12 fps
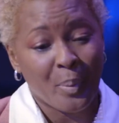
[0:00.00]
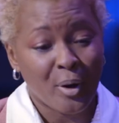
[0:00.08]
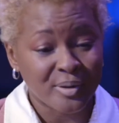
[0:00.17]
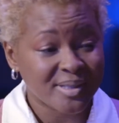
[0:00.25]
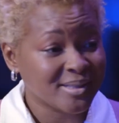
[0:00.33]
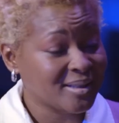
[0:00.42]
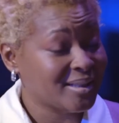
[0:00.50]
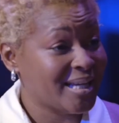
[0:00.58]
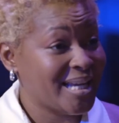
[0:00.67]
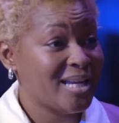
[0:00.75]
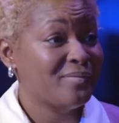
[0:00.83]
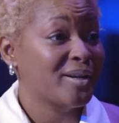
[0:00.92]

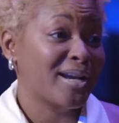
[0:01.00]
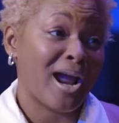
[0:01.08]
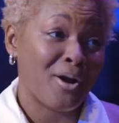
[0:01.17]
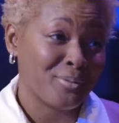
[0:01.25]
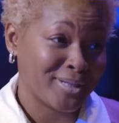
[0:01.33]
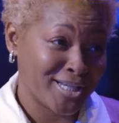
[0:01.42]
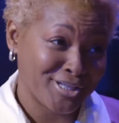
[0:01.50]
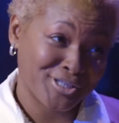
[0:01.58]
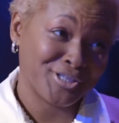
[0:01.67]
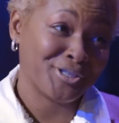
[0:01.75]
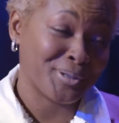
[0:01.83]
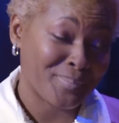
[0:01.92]
Personally, even in our
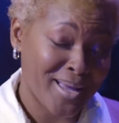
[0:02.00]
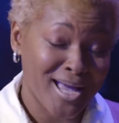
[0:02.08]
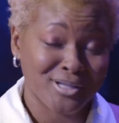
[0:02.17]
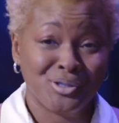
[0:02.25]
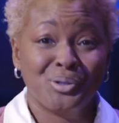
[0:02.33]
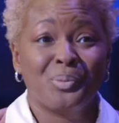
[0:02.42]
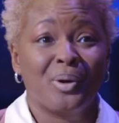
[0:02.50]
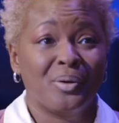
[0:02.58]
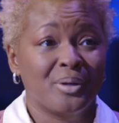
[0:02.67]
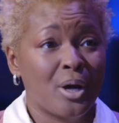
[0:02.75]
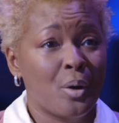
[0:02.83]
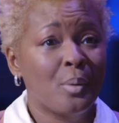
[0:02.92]
relationship, as you
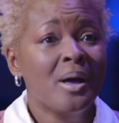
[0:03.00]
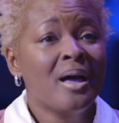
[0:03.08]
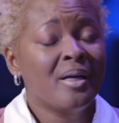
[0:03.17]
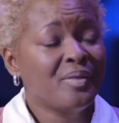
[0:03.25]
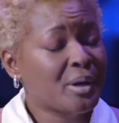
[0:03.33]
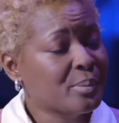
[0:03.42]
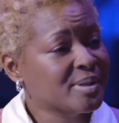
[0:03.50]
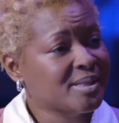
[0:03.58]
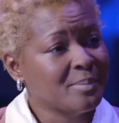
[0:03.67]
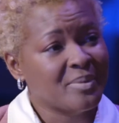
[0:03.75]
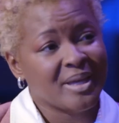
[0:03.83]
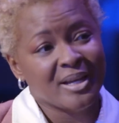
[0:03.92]
well know, there were
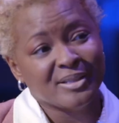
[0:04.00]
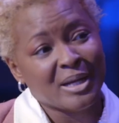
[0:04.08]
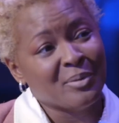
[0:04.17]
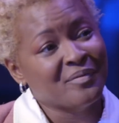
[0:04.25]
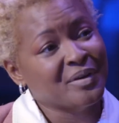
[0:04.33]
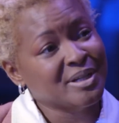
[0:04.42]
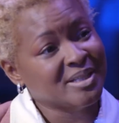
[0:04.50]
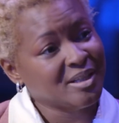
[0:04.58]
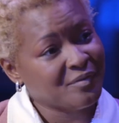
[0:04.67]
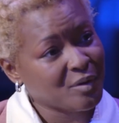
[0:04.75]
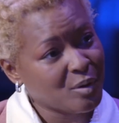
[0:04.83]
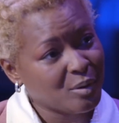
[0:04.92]
some things that were very
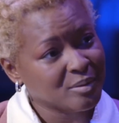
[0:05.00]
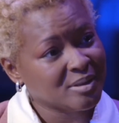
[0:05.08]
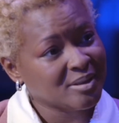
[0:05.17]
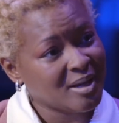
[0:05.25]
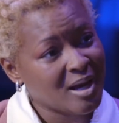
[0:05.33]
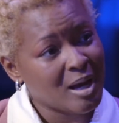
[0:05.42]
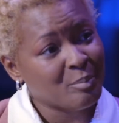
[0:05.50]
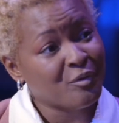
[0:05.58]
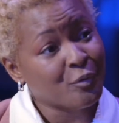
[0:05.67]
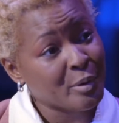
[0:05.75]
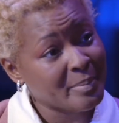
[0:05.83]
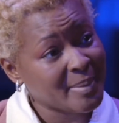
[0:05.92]
difficult for